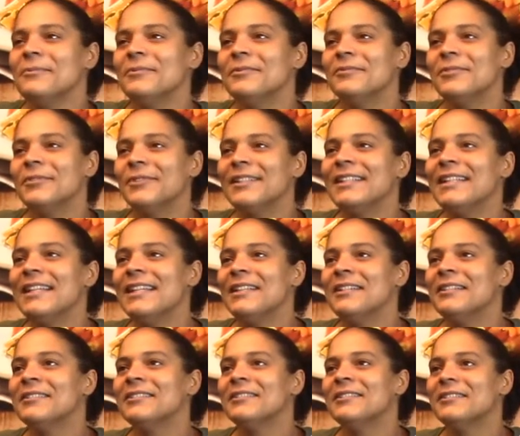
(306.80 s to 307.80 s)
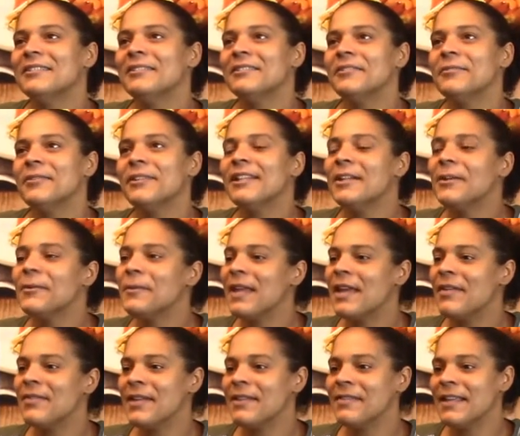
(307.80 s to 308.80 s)
really don't
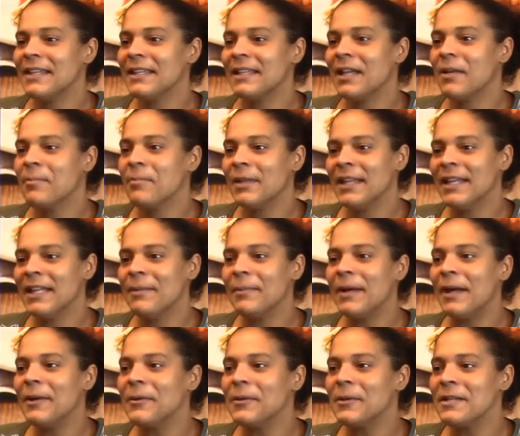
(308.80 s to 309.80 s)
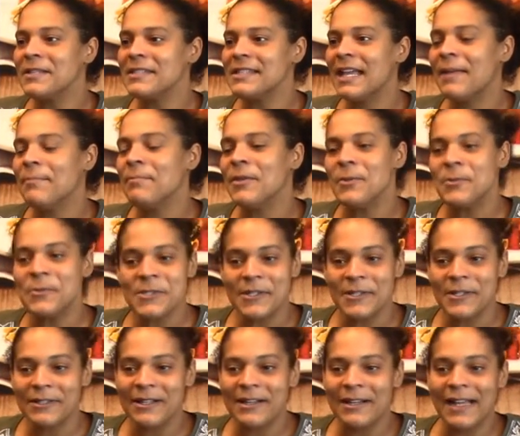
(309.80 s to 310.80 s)
have anything to complain about because I'm used to
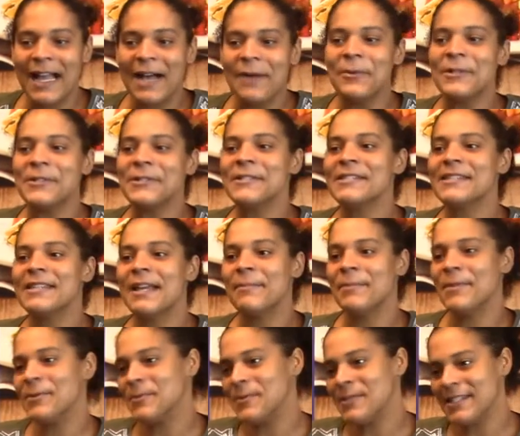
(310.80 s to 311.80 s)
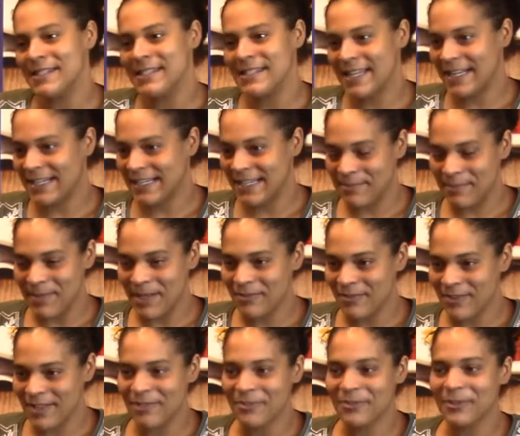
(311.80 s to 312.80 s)
long hours. I'm used to standing on my
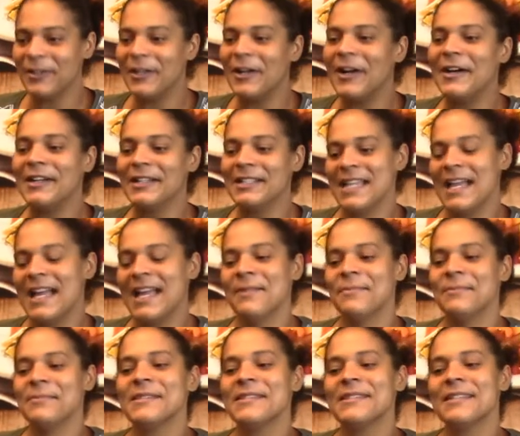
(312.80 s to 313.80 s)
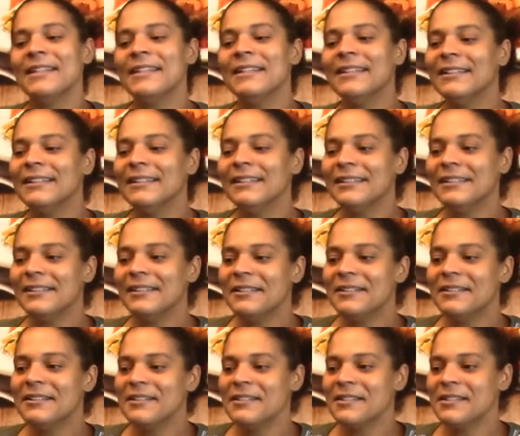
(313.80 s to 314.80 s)
feet for a long time.
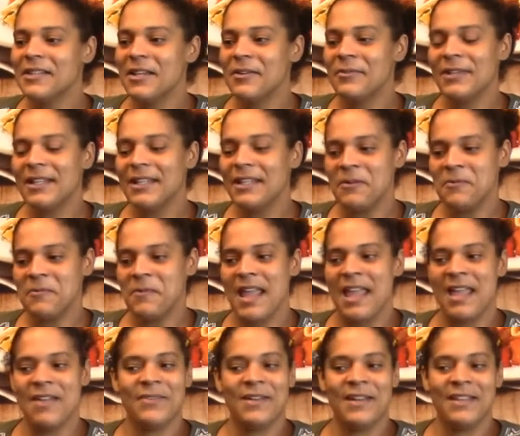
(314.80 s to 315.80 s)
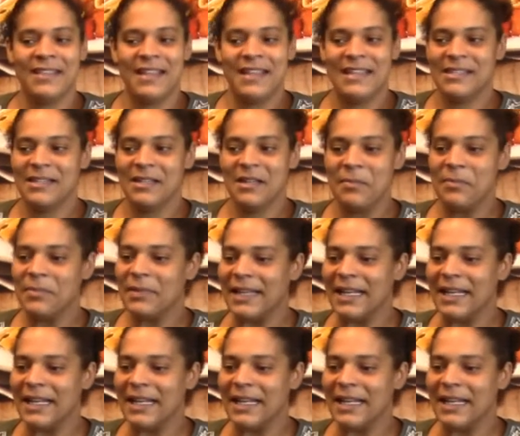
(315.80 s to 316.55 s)
So so I really don't have anything to complain